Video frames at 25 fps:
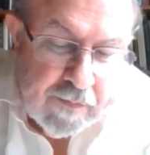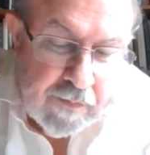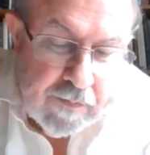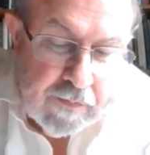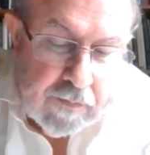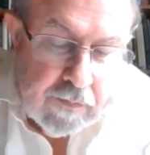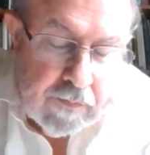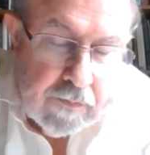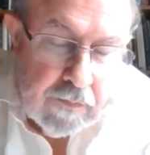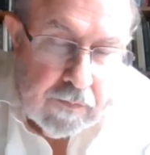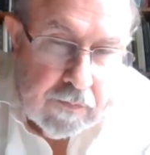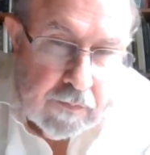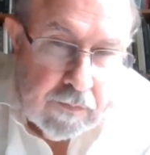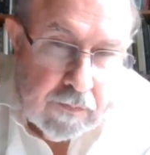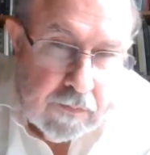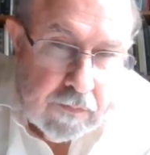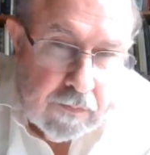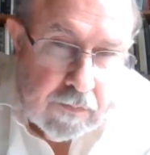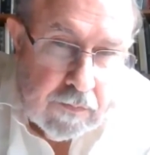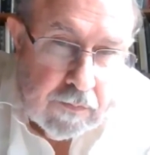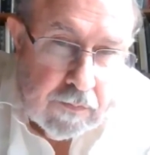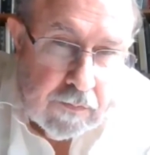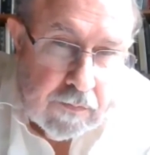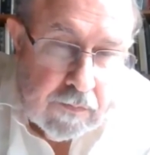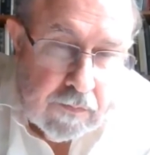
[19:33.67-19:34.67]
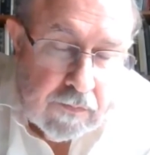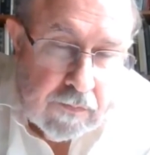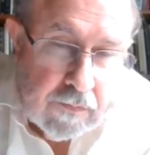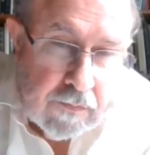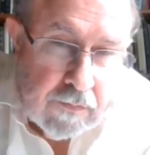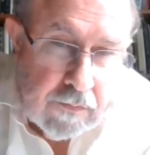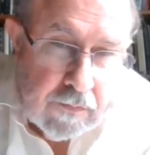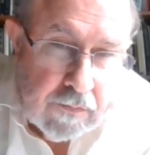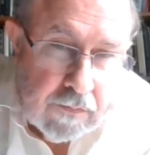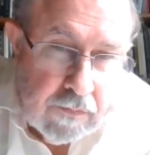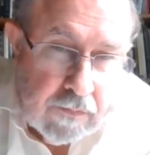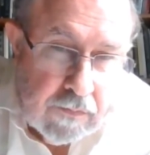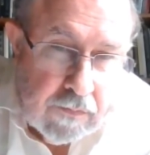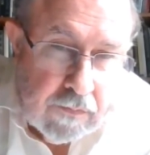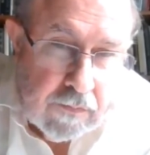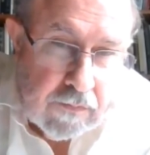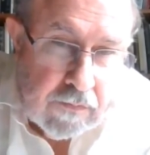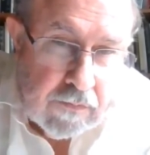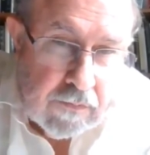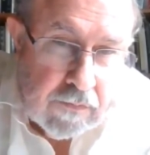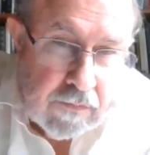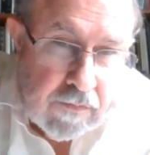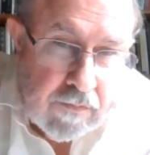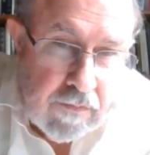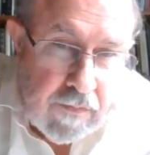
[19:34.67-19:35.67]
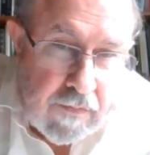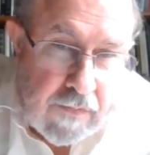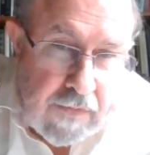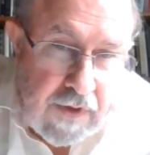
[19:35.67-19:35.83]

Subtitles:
[no speech]